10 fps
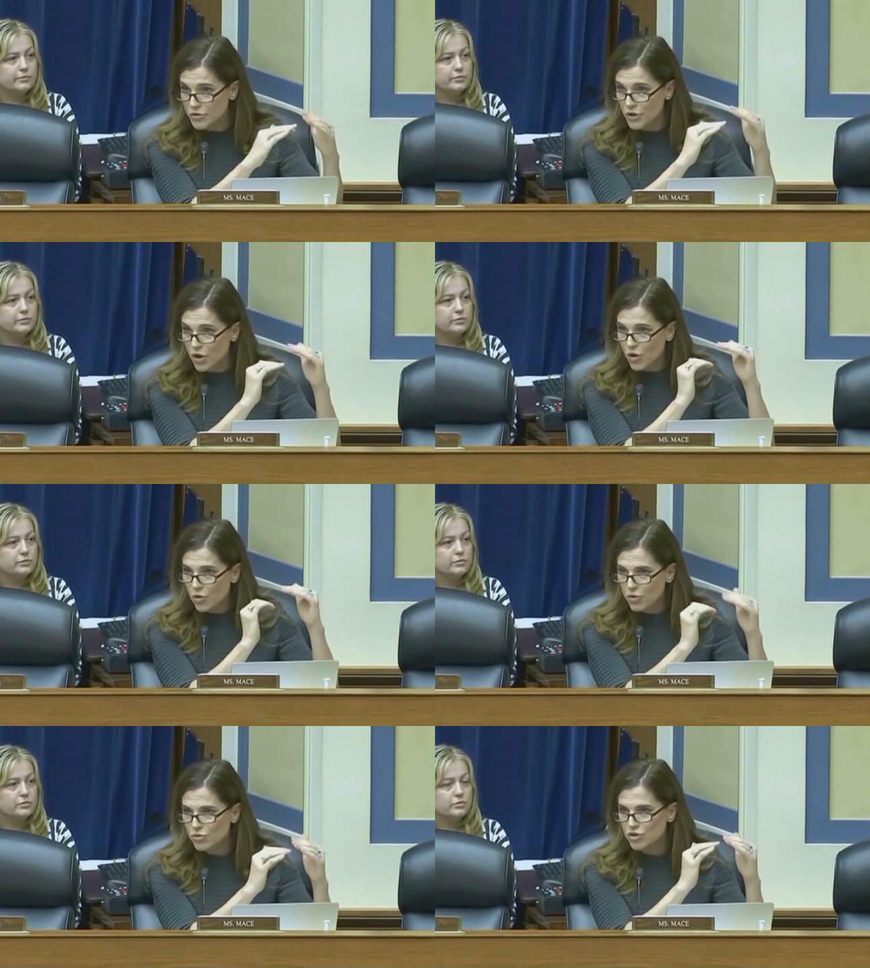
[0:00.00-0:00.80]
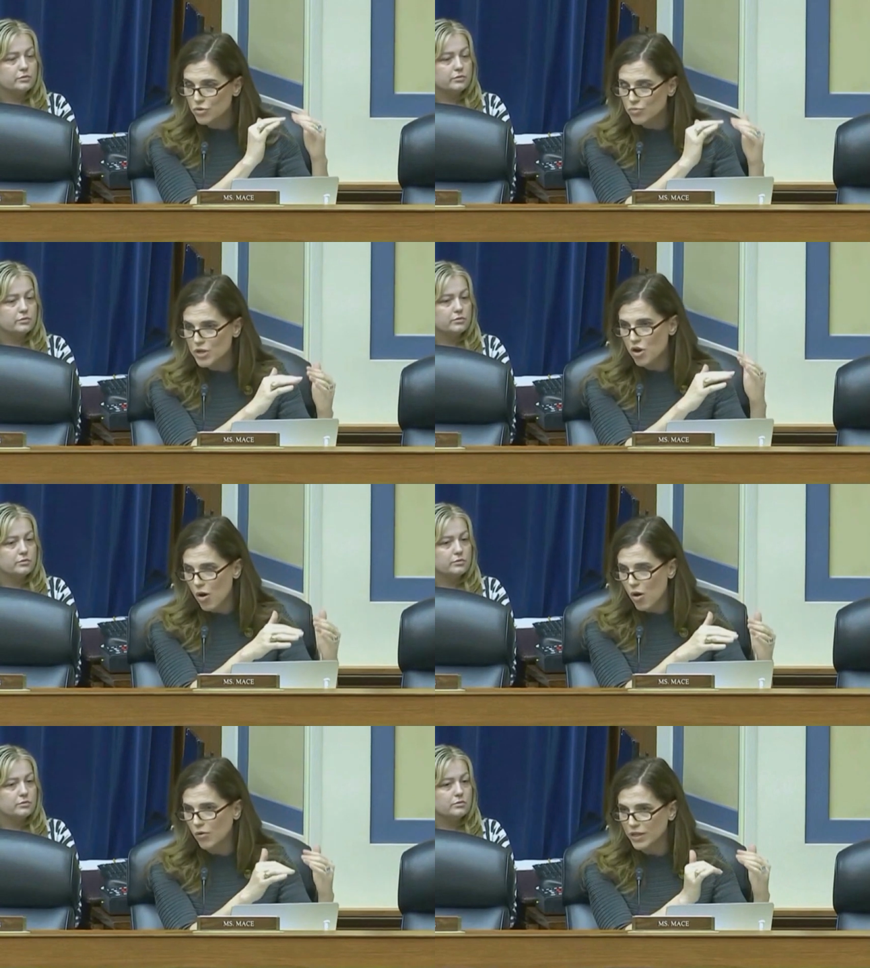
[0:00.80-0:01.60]
Speaker 1: who should be called
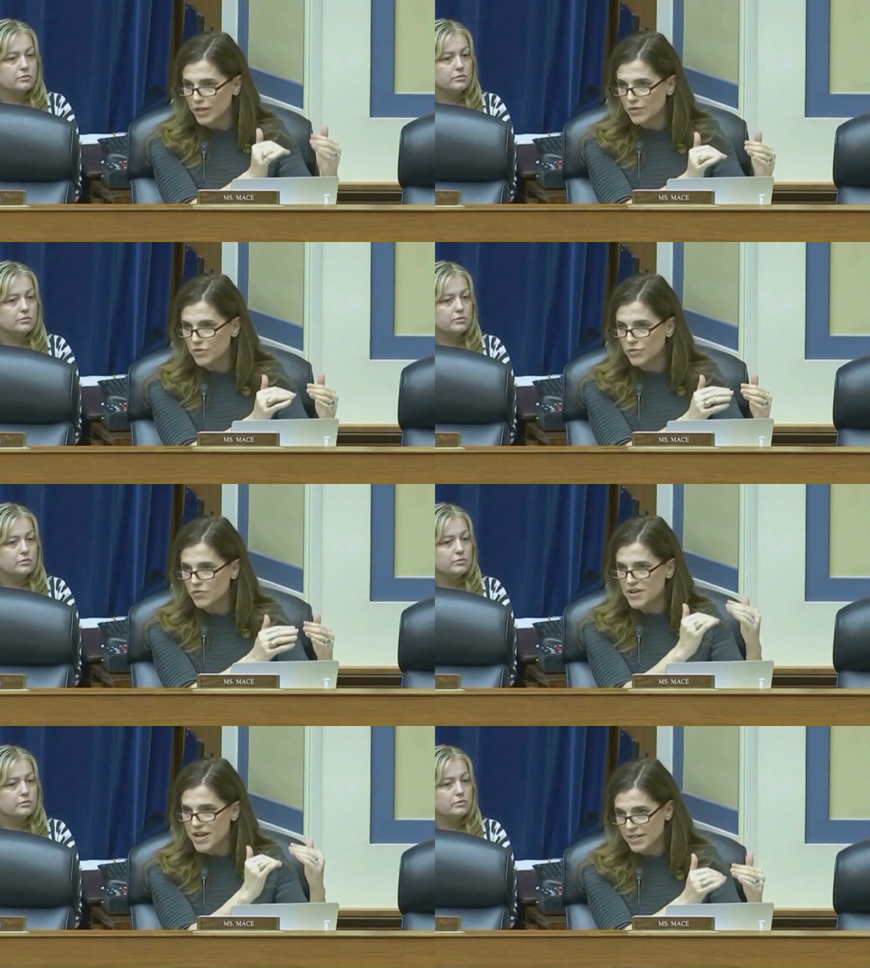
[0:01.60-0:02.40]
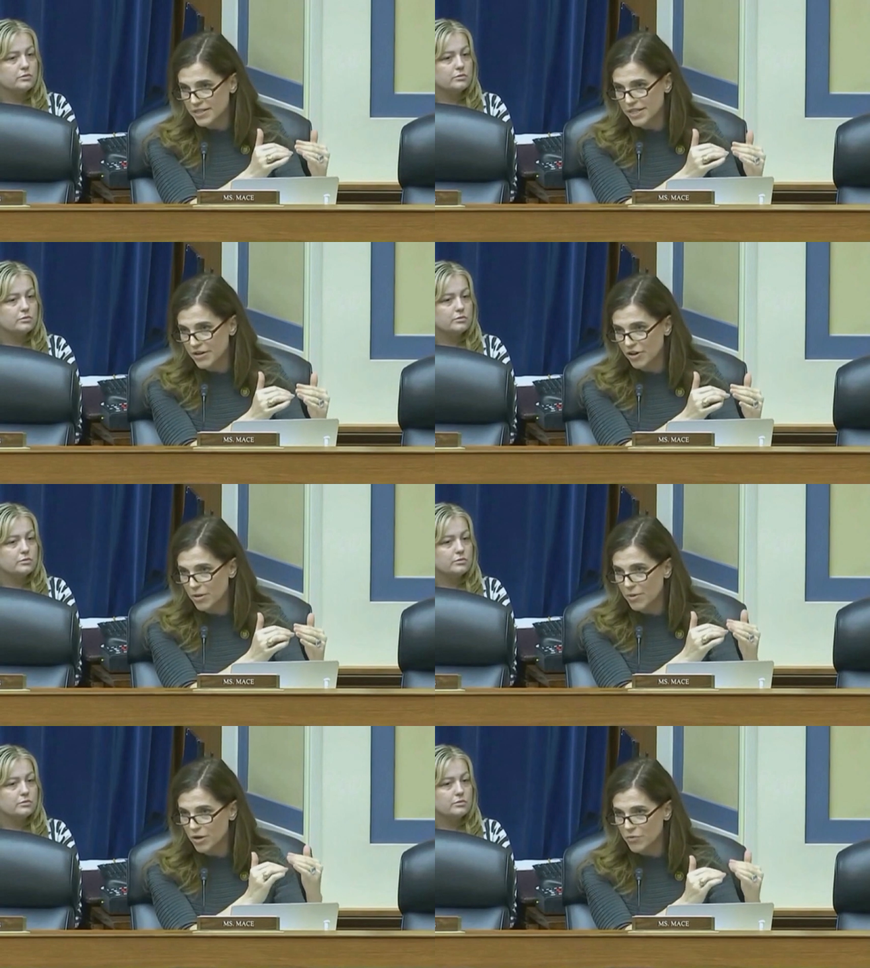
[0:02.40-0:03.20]
into the next hearing about
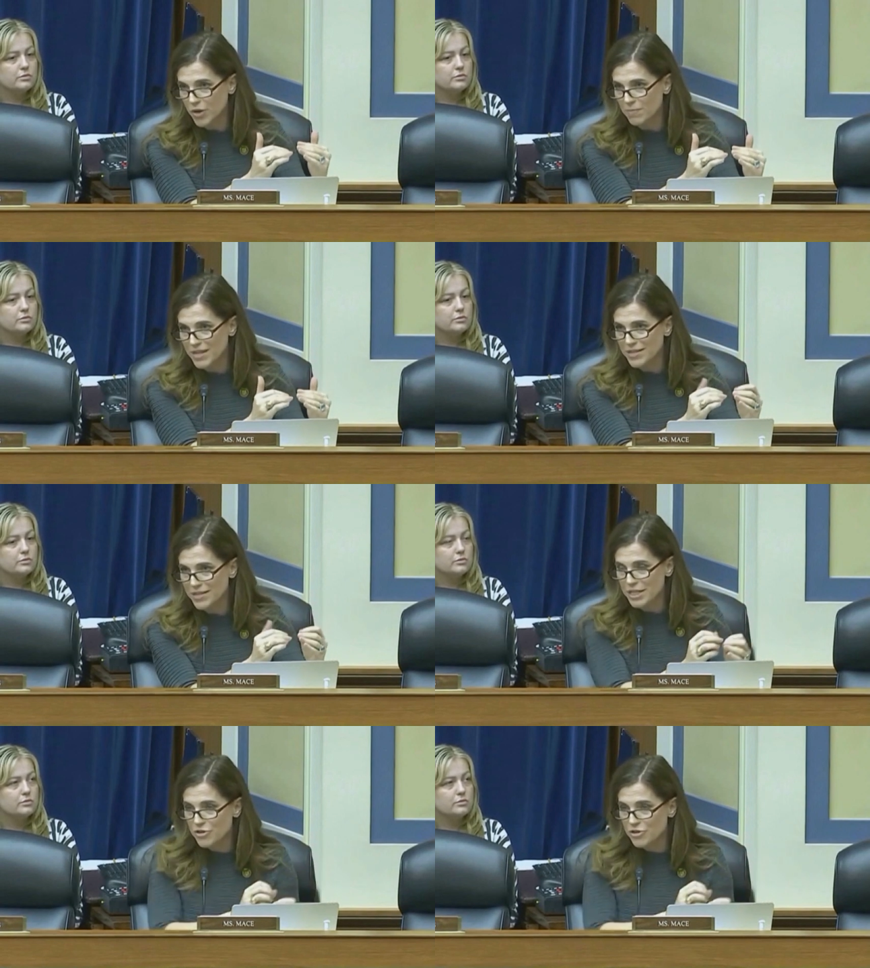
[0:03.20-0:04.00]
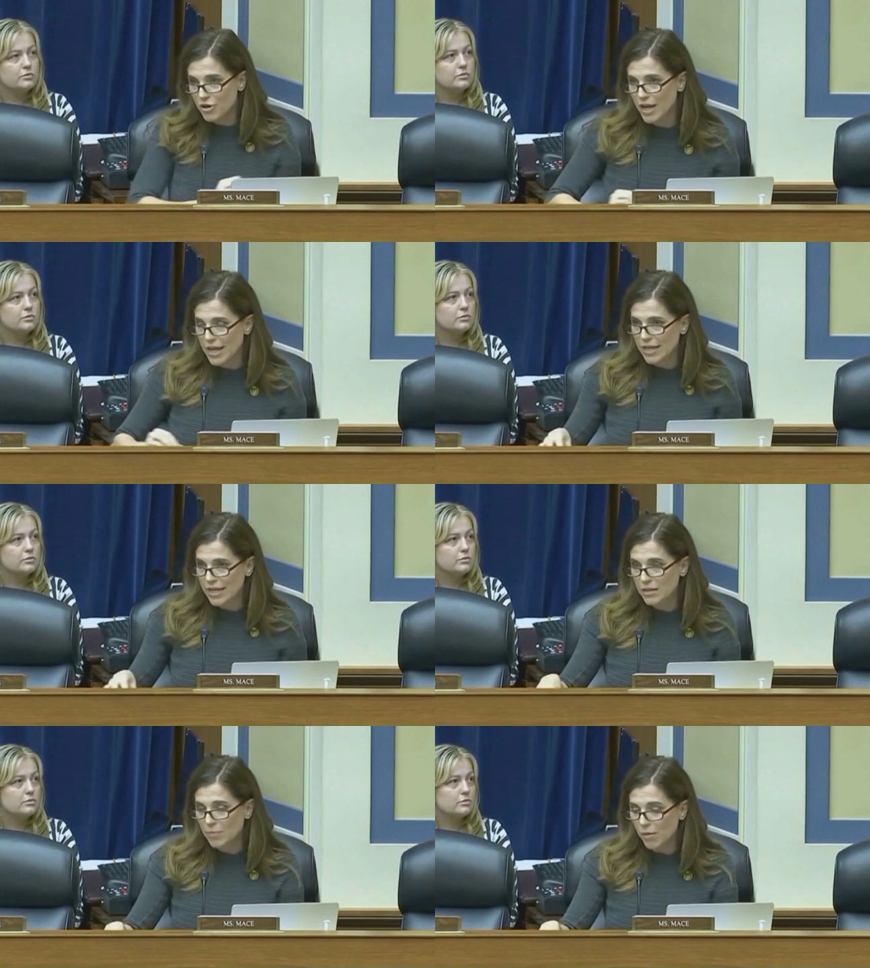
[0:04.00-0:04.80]
UAPs, either in a
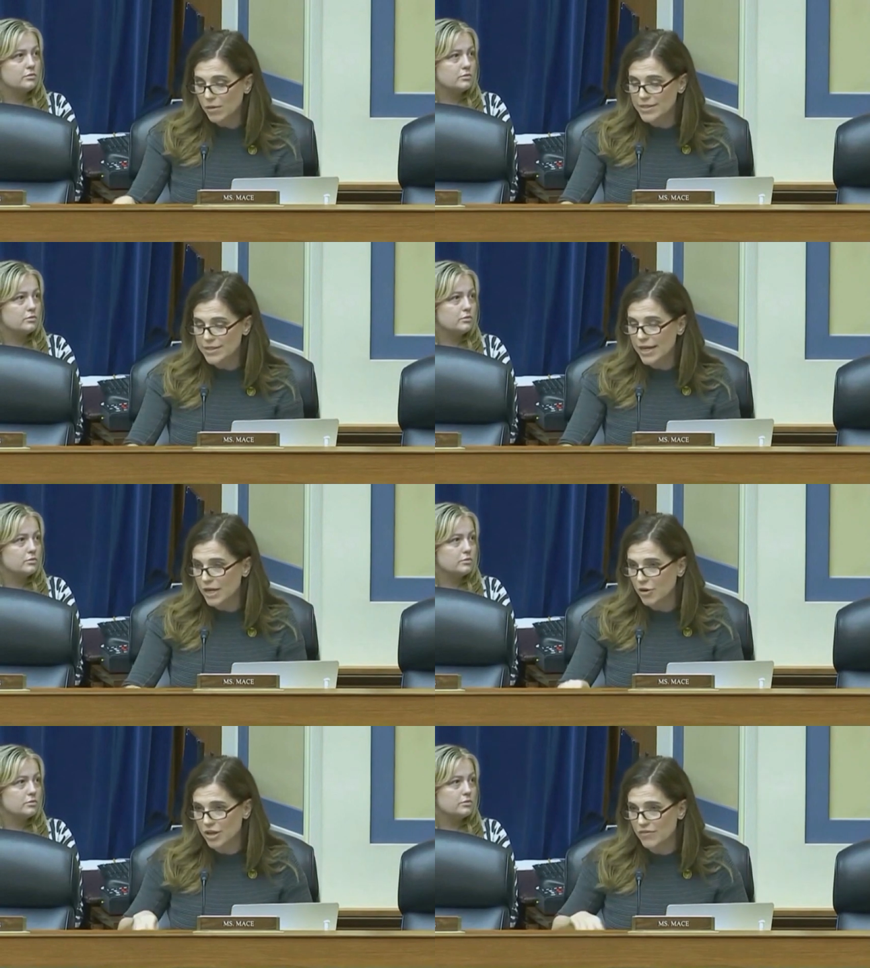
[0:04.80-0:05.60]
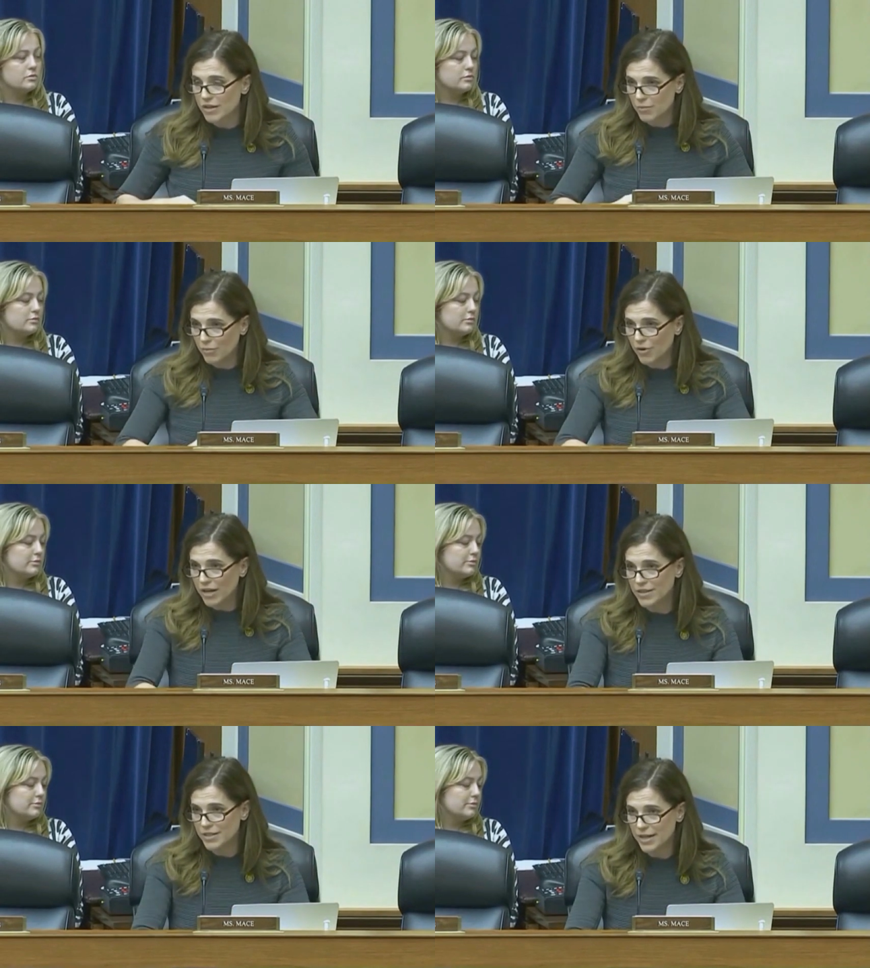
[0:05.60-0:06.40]
public setting or even in a private
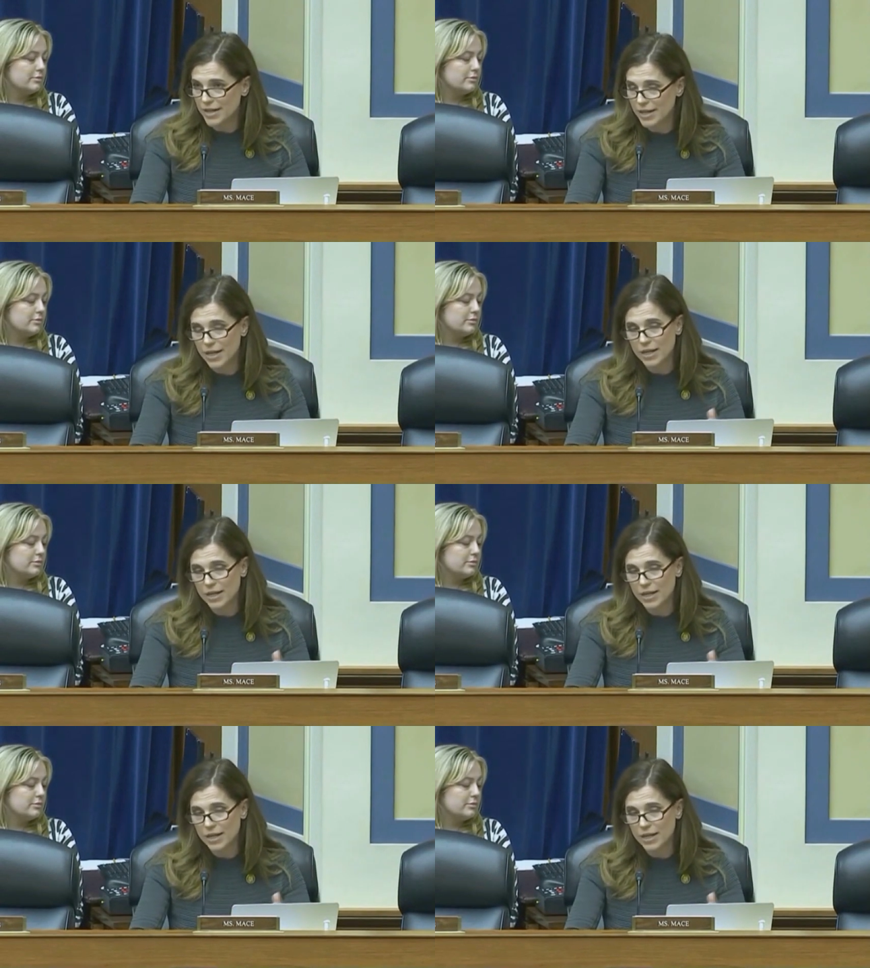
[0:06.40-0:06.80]
setting? And, and you